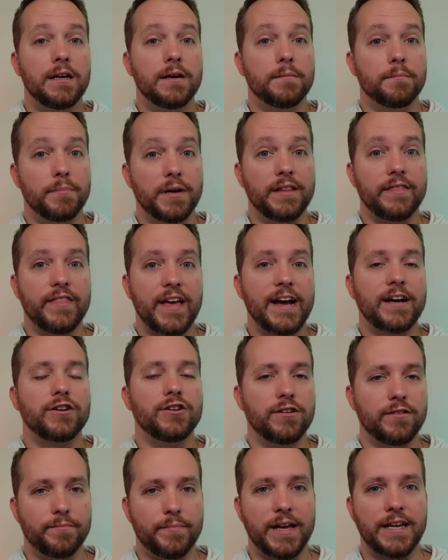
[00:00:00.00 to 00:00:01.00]
but that
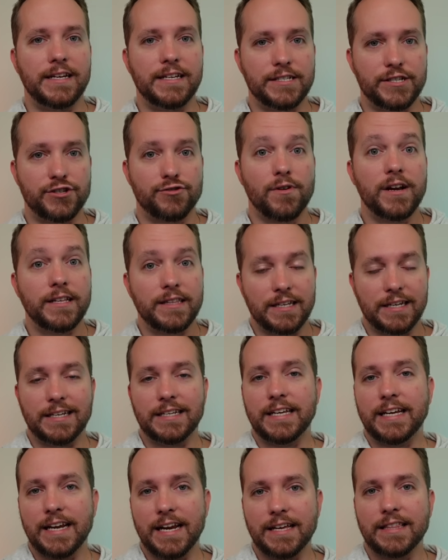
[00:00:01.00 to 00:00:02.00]
could have been his strength and
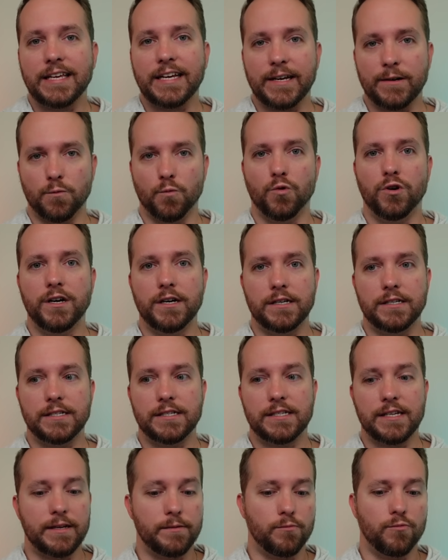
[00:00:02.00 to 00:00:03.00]
indeed I think it
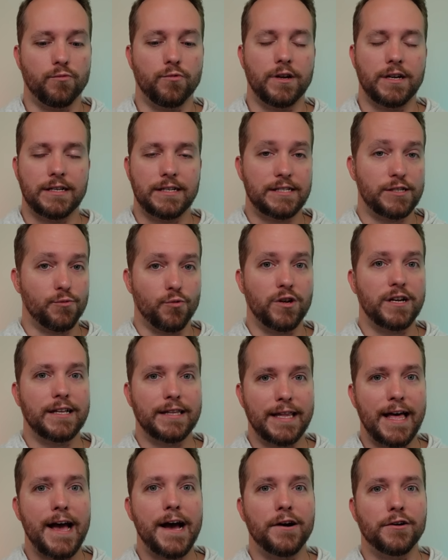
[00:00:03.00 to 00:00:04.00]
was it what it's what
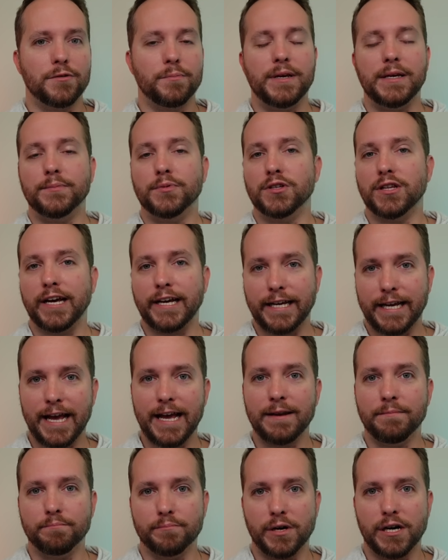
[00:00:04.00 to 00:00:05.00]
allowed people like
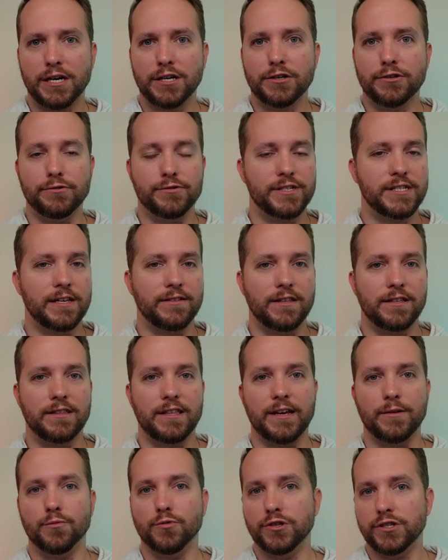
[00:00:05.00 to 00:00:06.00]
Ken Buck who said that
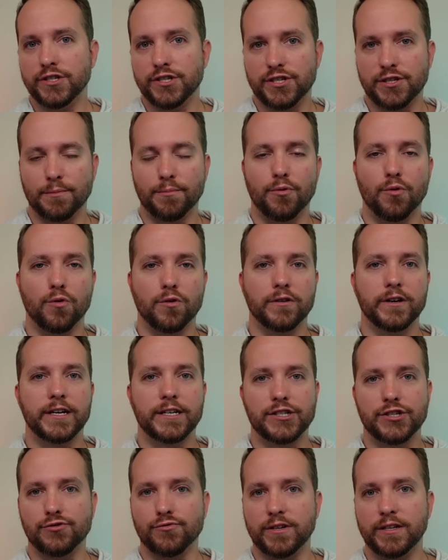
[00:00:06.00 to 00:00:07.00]
they wouldn't support
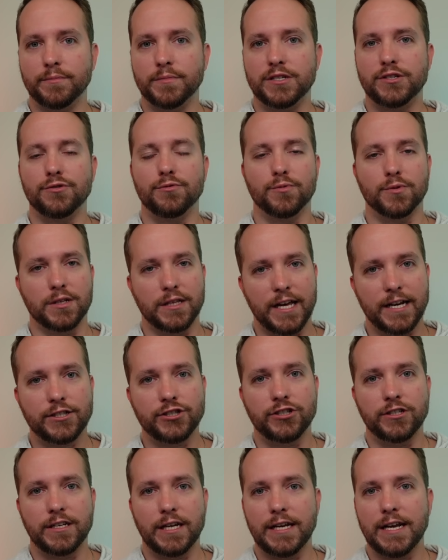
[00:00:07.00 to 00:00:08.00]
extremists who were
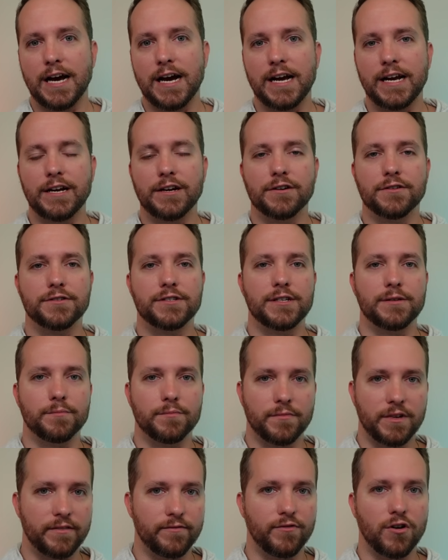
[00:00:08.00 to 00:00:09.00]
election deniers
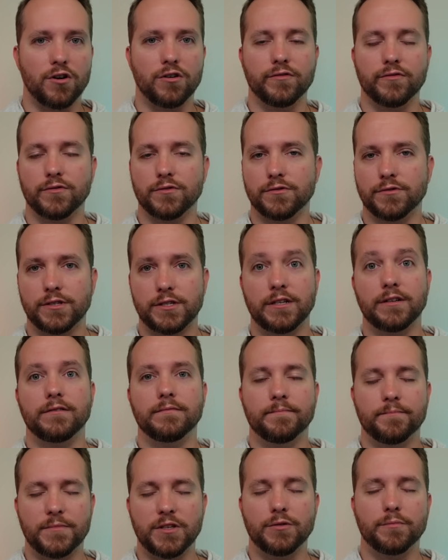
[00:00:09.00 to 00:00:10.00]
and involvers
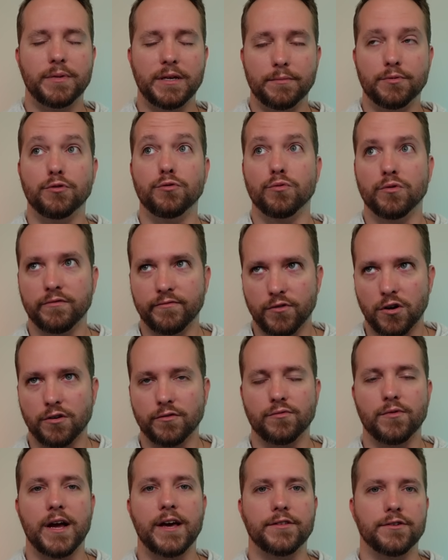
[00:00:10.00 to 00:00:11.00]
and you know, people who were
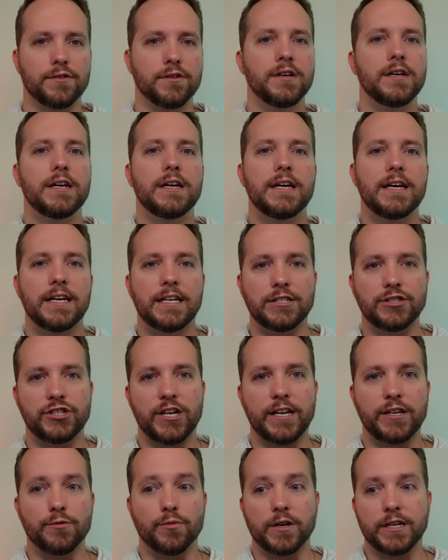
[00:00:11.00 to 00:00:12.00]
involved rather in
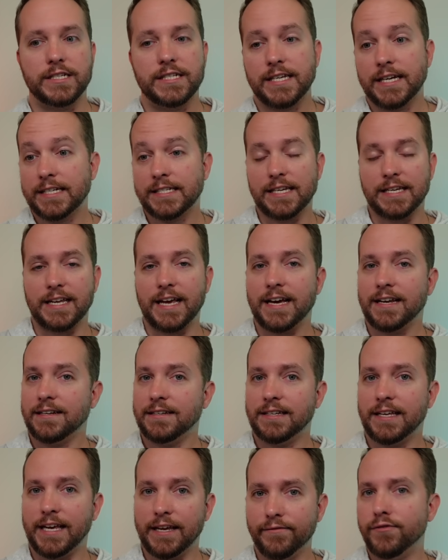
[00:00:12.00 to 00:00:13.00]
January 6 and
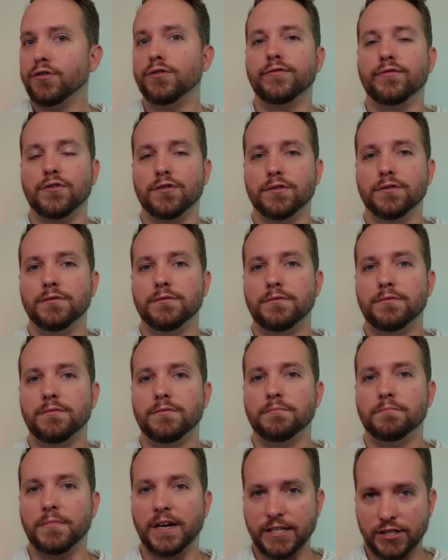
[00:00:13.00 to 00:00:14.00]
yet he voted for
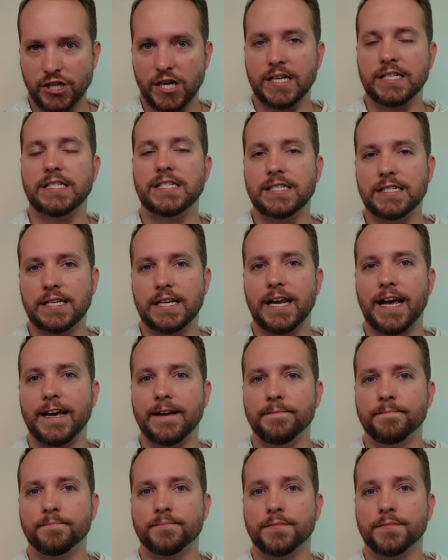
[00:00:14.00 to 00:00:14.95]
Mike Johnson today